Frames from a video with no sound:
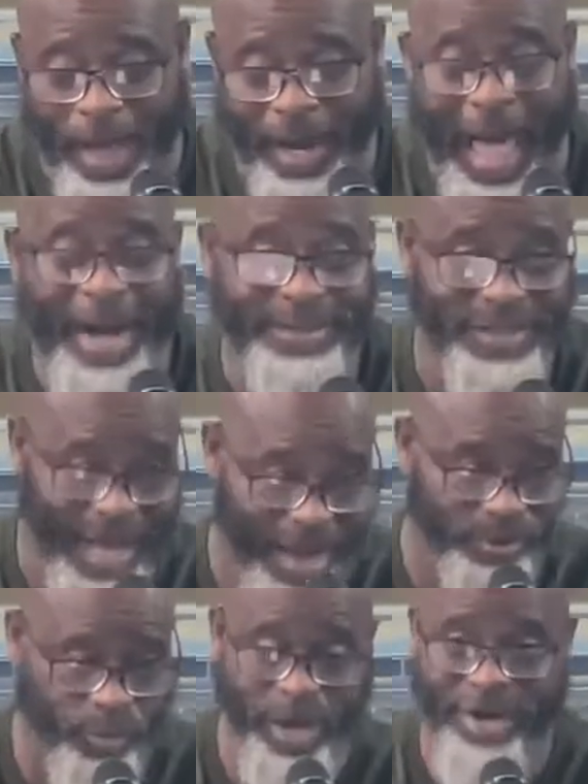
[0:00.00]
a lot of
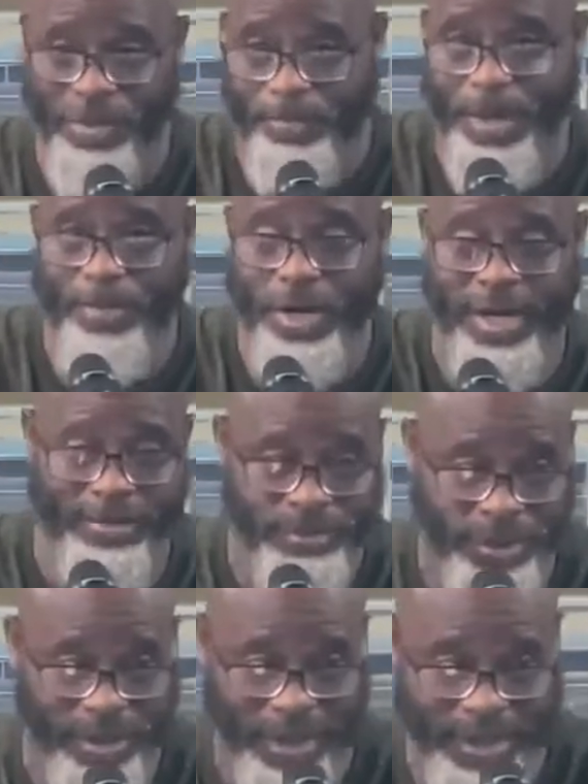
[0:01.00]
times whenever people come
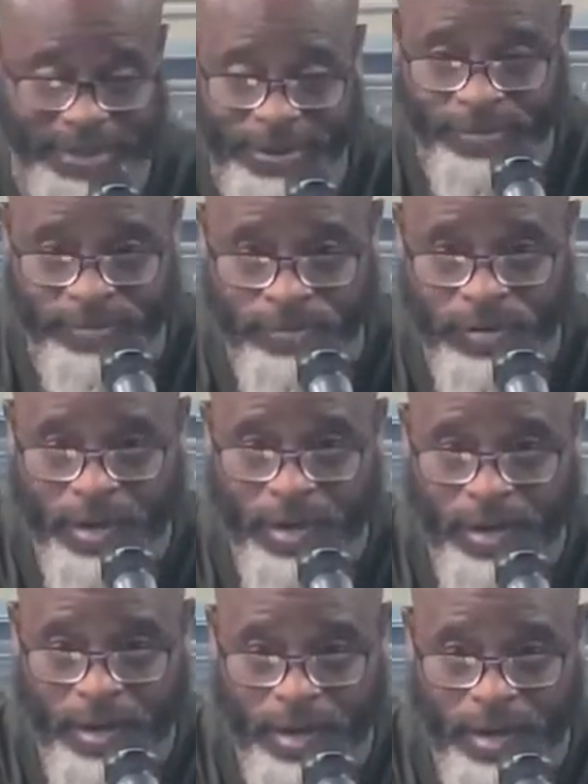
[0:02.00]
to us
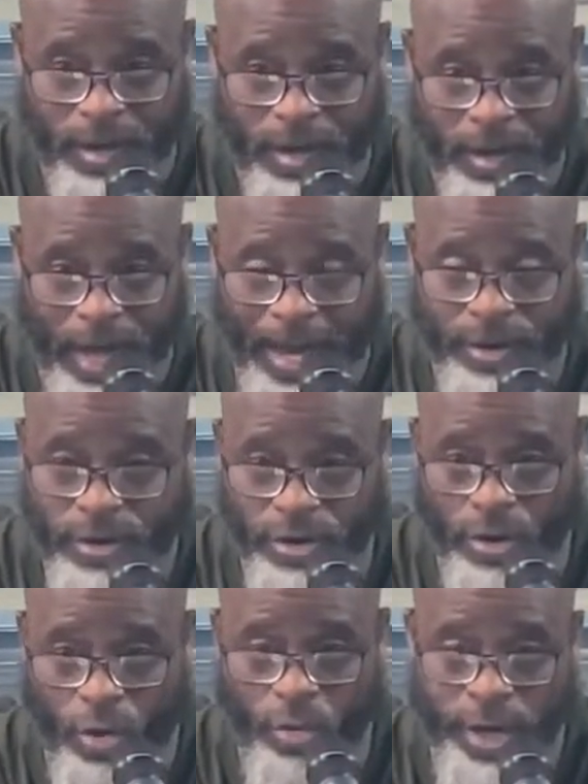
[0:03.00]
and, you
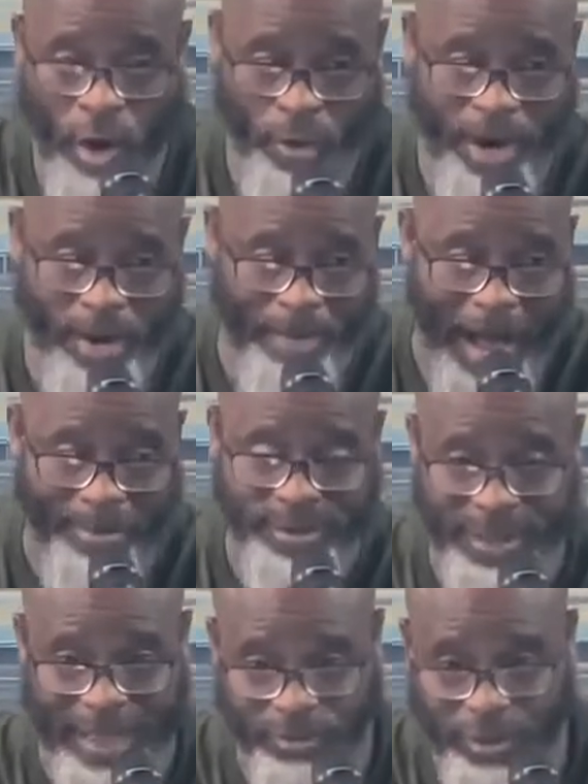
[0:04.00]
know, we know that the Bible
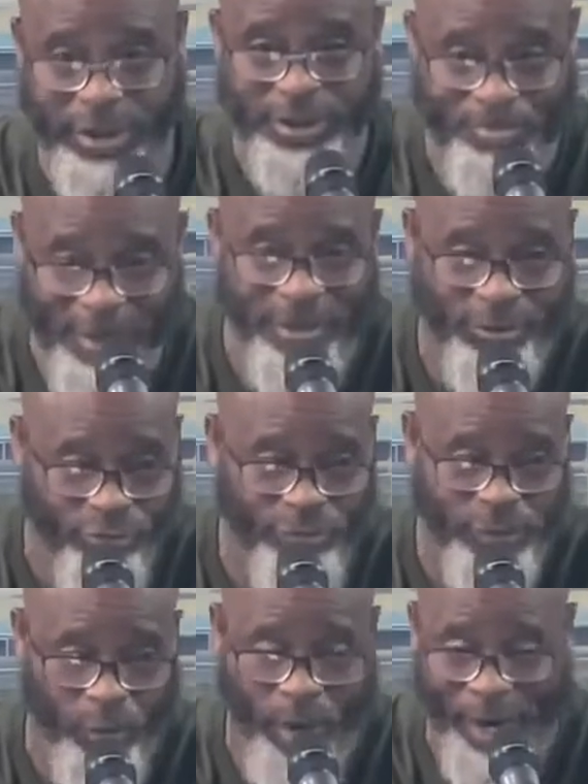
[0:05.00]
says we should speak the truth
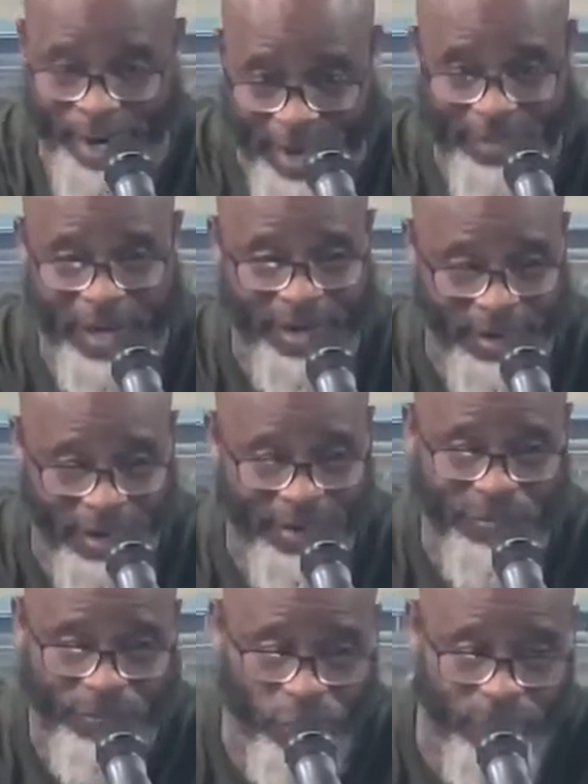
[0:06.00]
to one another in love.
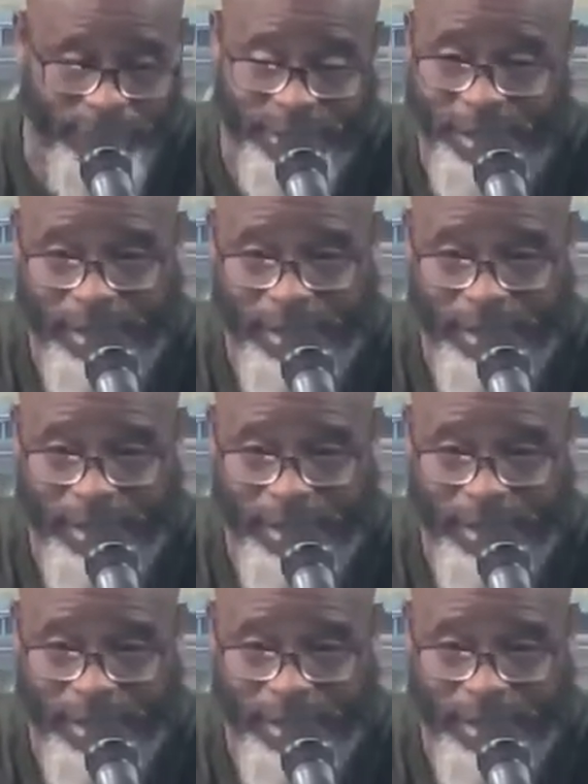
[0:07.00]
Of course,